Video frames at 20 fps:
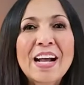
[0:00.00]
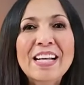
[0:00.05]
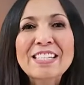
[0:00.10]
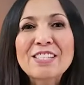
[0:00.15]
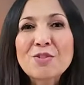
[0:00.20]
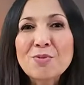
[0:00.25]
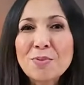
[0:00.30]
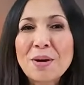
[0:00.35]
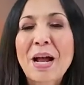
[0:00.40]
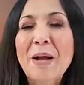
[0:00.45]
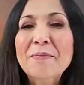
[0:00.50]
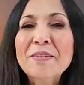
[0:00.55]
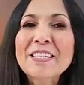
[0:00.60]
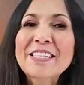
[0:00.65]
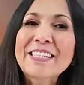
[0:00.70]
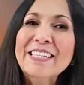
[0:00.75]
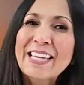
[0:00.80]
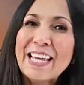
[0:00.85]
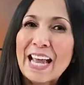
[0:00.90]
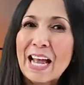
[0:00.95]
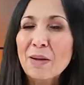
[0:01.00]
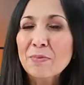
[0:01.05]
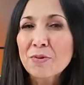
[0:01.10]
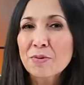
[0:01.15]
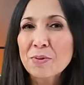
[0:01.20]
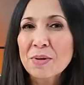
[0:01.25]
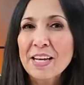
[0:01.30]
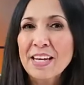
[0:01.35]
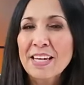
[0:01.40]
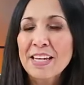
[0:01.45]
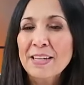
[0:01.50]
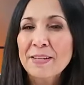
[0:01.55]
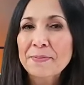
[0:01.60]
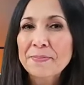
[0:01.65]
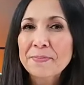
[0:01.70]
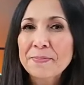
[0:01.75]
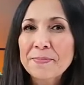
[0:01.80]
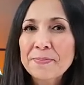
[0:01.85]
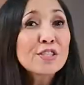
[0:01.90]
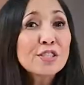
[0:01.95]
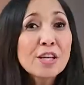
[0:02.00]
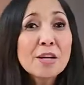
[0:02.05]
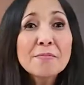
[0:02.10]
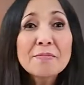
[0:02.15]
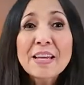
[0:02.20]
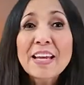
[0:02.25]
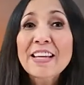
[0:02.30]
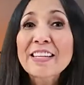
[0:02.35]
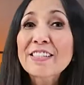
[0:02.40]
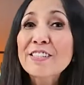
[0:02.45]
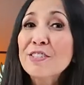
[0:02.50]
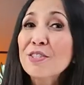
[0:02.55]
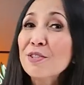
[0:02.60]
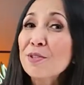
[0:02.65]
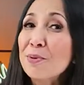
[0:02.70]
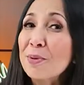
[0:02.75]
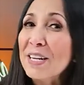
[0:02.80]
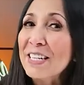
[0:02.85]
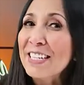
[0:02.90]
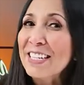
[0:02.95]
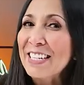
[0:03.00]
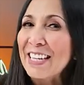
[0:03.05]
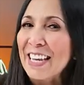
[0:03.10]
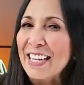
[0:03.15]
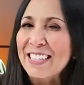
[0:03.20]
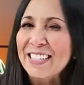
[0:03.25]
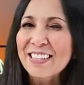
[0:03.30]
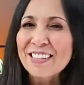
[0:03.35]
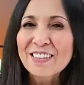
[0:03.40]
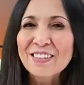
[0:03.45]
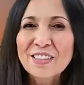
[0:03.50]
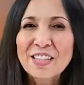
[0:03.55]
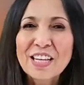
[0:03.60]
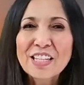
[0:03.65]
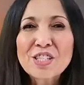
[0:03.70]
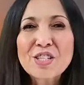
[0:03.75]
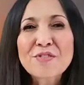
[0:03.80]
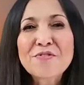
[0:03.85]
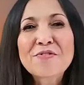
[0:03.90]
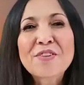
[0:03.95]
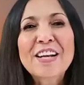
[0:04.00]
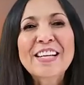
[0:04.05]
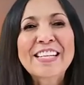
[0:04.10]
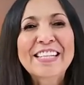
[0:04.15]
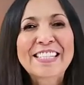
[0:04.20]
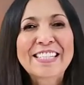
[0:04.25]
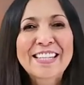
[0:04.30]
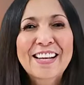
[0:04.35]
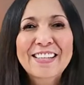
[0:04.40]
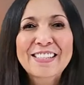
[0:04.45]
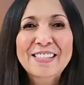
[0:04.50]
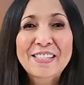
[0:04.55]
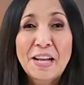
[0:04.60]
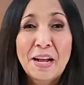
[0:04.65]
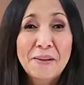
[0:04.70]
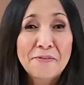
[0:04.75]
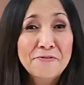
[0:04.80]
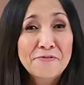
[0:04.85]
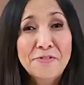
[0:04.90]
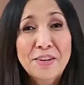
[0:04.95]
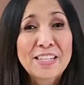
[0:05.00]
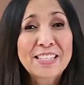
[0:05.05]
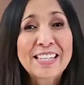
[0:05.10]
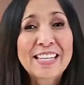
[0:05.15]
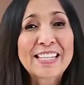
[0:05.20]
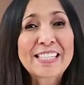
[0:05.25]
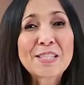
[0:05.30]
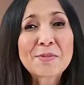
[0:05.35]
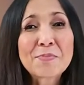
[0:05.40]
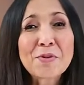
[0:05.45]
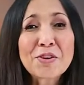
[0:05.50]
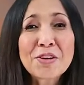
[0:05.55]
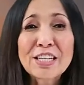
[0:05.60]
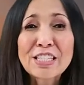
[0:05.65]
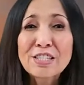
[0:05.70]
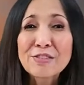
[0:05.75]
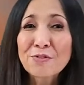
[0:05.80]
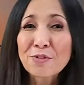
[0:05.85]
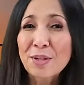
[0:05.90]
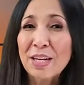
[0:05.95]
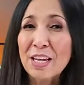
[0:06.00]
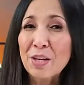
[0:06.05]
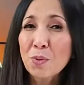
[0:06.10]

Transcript: White Rabbit Cabaret. For some exhilarating and electrifying nighttime fun experience